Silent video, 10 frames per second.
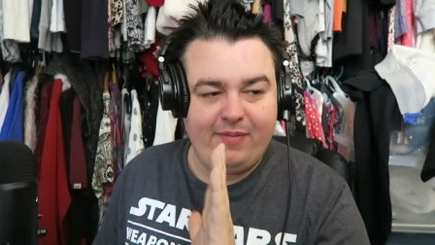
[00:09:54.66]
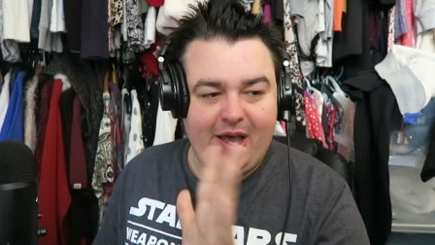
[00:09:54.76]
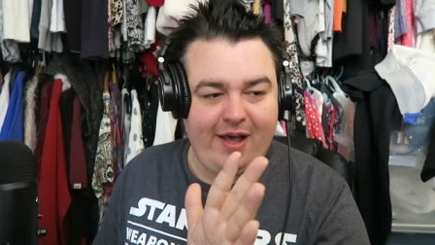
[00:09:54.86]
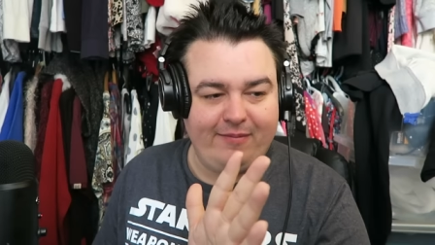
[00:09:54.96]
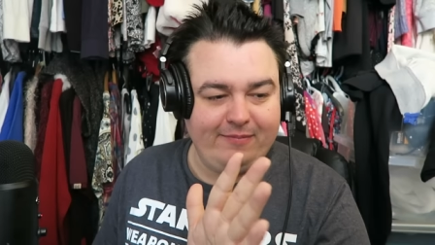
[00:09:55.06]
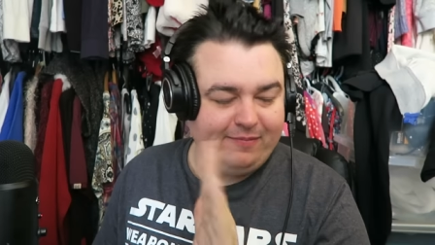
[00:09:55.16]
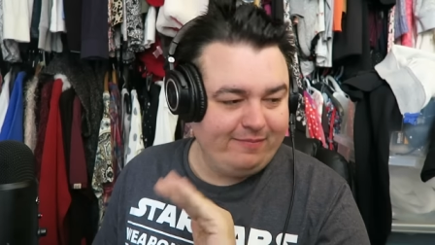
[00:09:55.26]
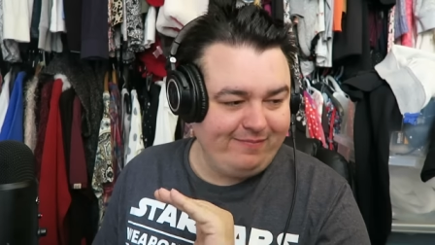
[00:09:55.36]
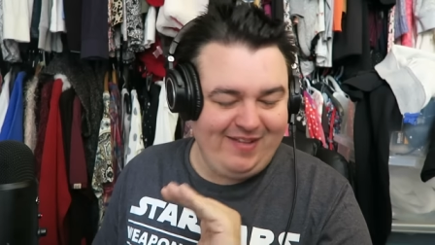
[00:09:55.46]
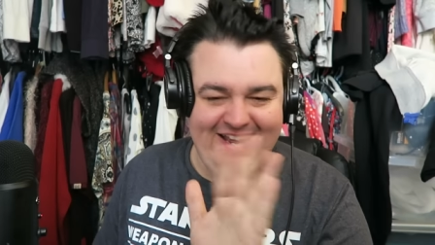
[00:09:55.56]
Nah.
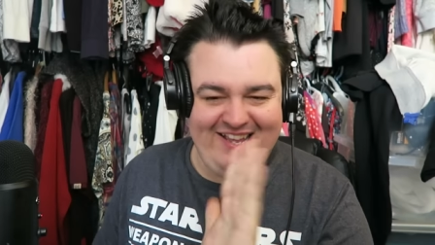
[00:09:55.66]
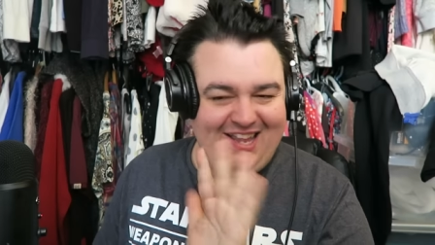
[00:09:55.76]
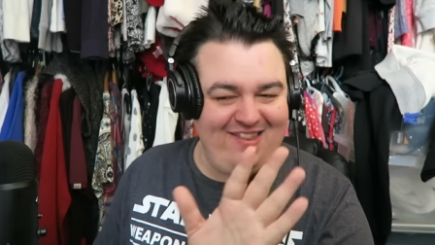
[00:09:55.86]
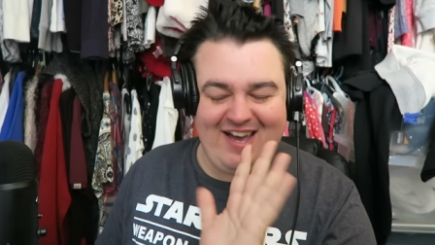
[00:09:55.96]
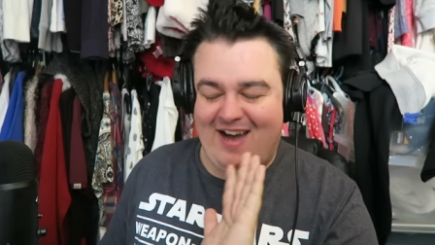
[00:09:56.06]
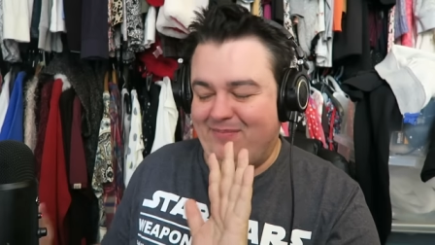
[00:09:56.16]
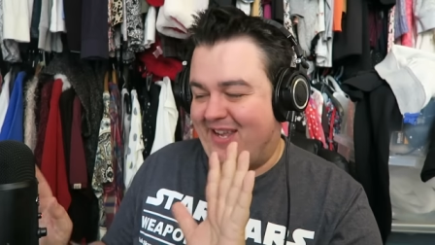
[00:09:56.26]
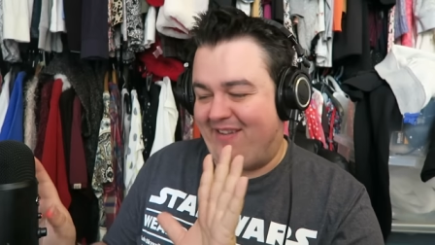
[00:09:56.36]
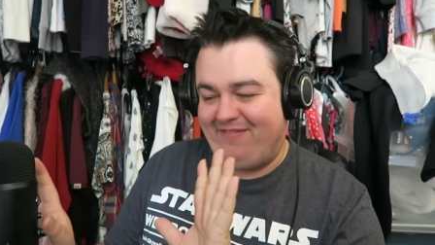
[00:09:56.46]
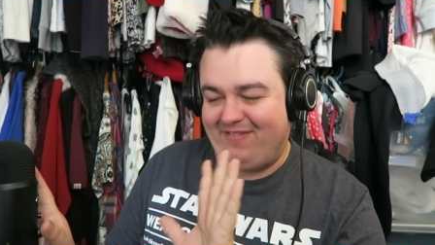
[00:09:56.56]
Nah, I'm
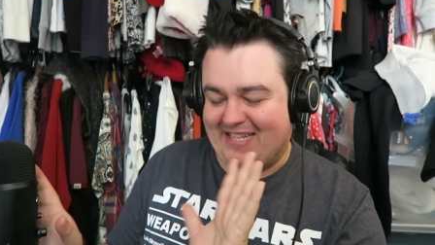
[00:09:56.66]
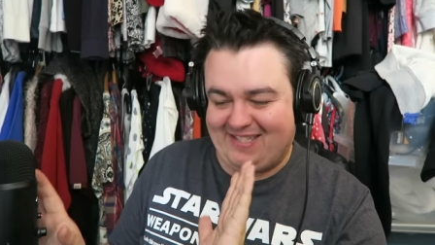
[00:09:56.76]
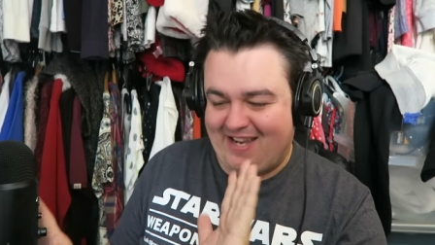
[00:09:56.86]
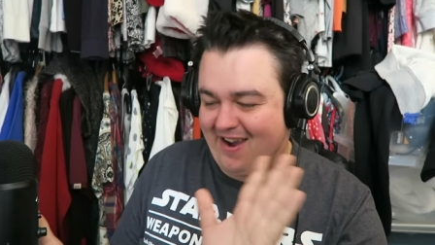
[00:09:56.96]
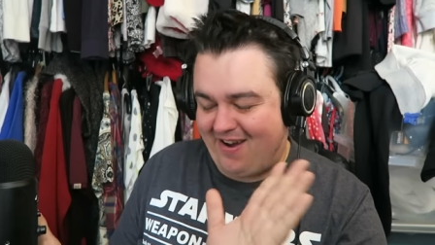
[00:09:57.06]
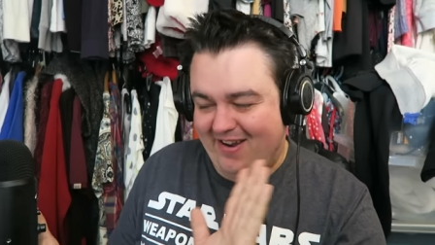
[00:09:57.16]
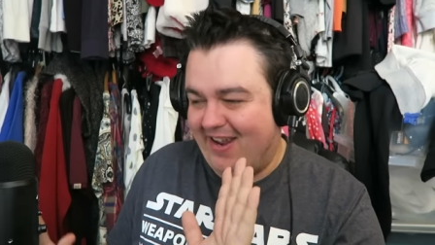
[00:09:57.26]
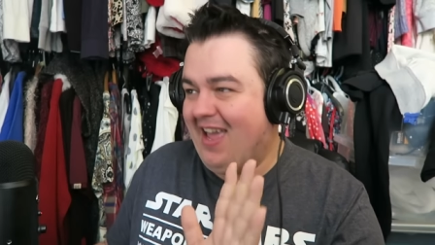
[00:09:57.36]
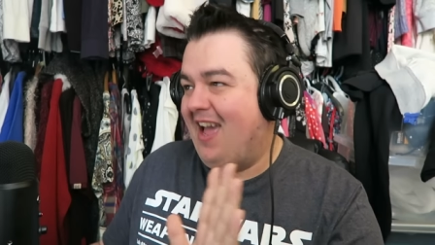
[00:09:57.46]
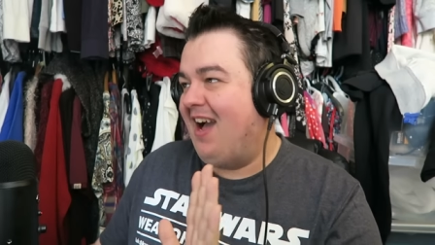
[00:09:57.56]
done. That's it. I
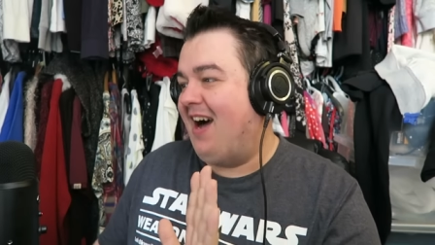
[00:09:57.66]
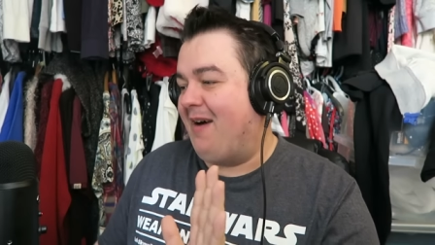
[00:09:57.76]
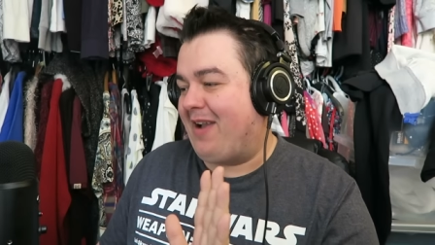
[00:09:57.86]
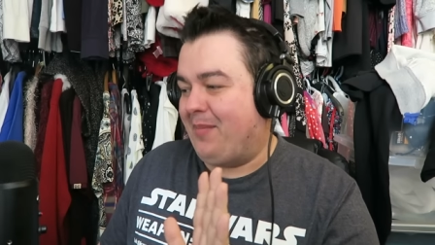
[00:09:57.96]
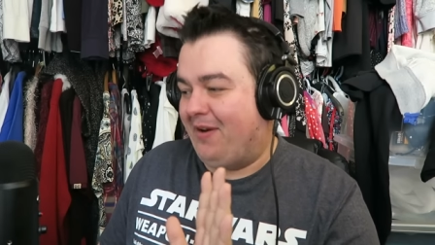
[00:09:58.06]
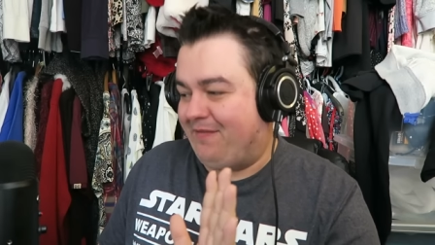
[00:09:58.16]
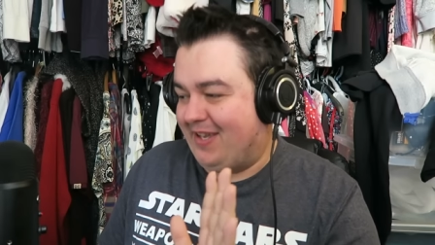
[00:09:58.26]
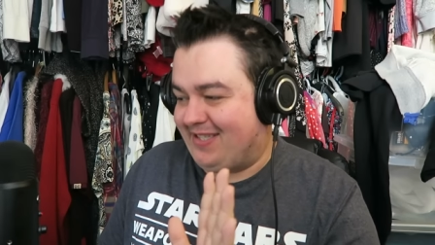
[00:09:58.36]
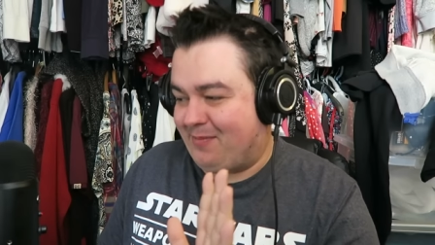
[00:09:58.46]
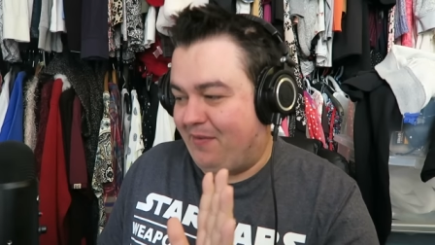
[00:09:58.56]
can't. I'm coming off
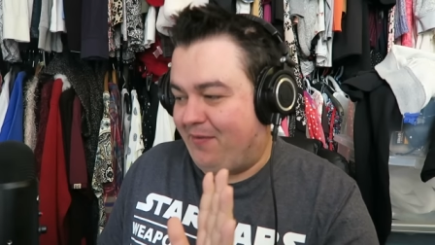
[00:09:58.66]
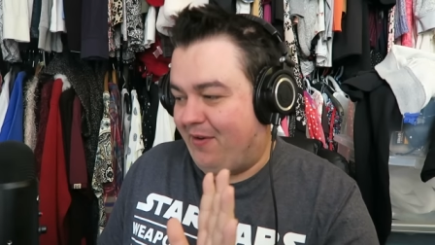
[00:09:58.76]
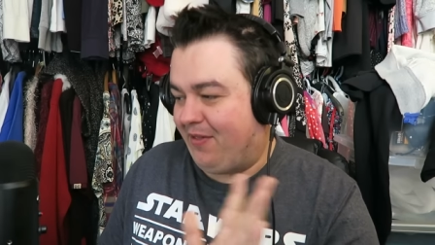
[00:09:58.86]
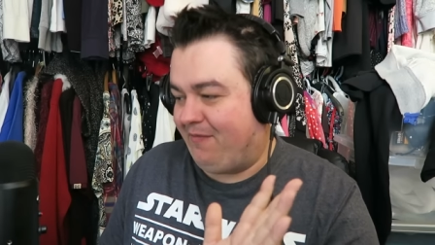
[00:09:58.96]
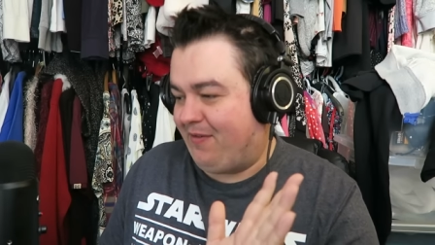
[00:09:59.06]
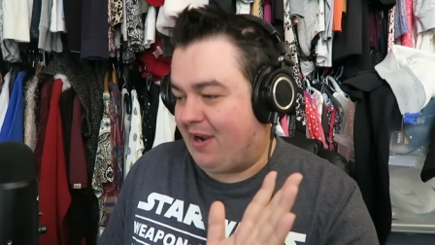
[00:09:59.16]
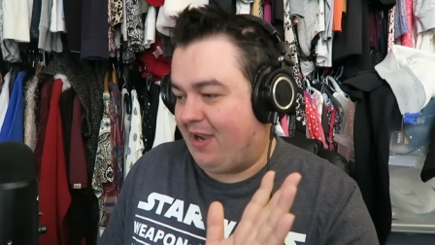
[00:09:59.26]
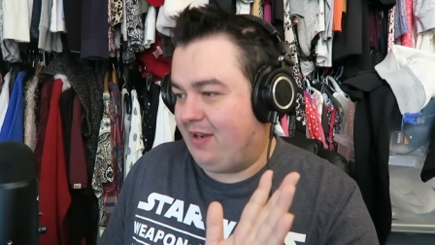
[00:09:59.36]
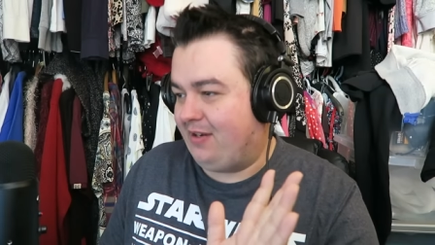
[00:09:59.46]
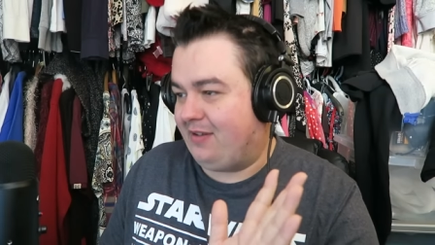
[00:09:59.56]
this before
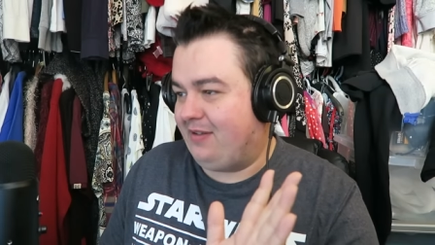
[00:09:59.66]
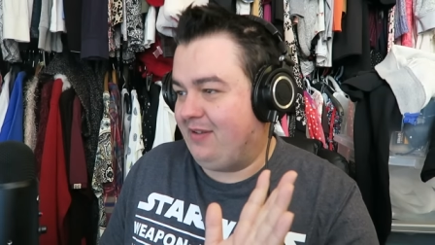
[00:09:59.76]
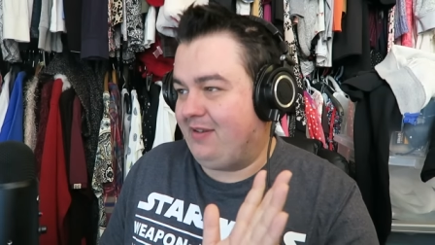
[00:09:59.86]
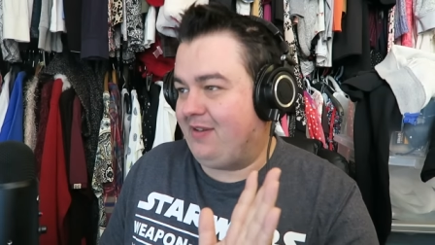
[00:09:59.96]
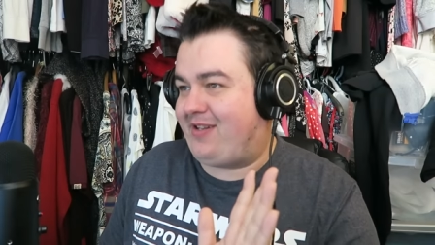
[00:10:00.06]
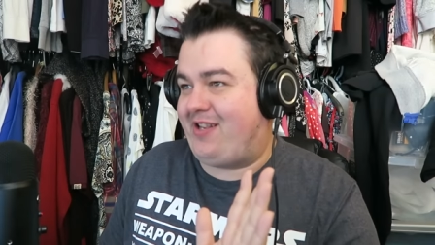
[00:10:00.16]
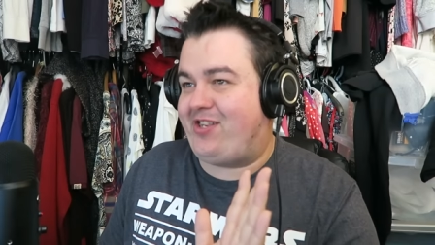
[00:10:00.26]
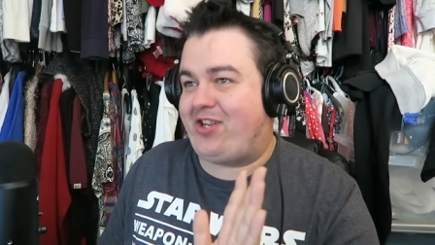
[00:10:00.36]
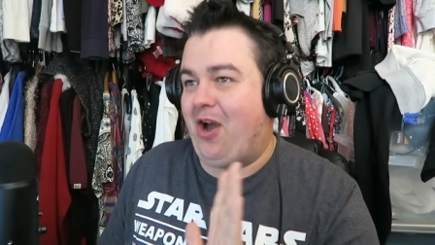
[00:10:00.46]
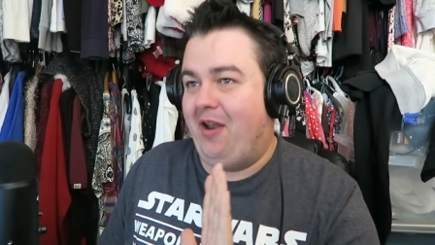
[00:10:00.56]
fucking
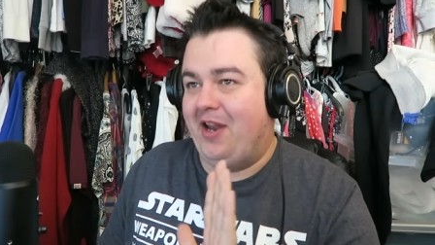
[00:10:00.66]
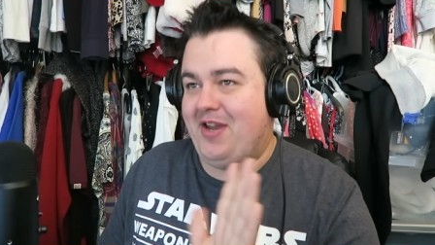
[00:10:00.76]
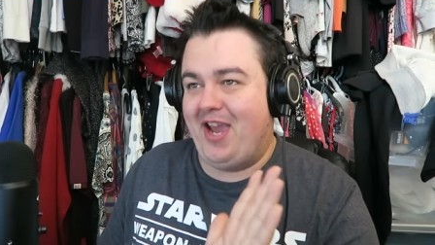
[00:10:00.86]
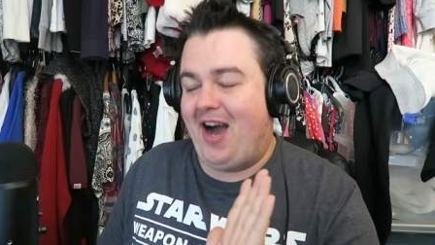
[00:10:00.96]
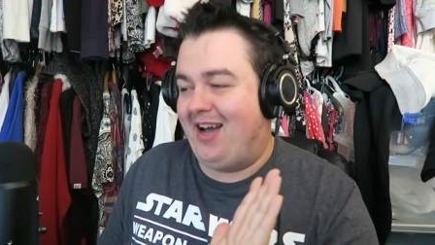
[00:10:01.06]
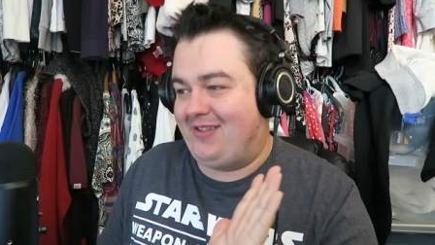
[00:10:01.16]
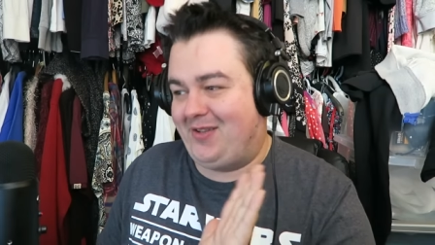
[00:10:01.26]
Scotland Yard